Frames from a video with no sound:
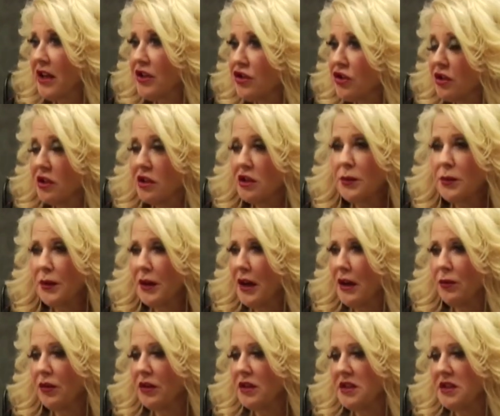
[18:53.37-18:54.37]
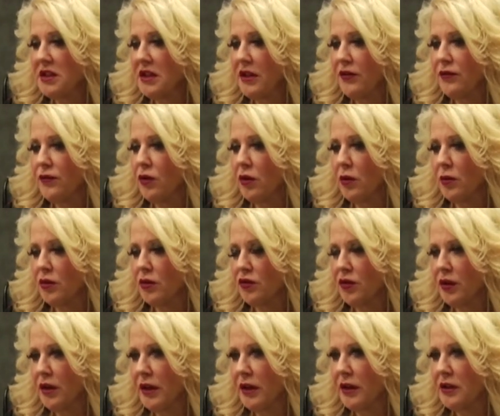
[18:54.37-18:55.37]
discussions, but I wouldn't say formal
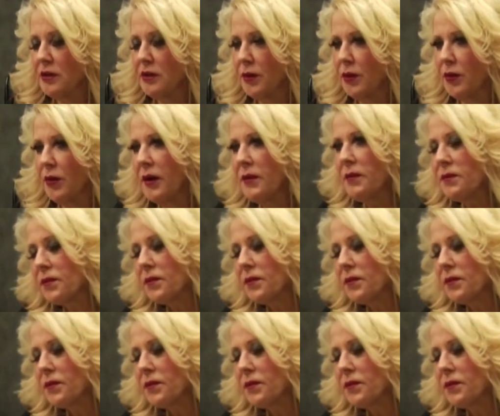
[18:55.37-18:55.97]
trainings. But what?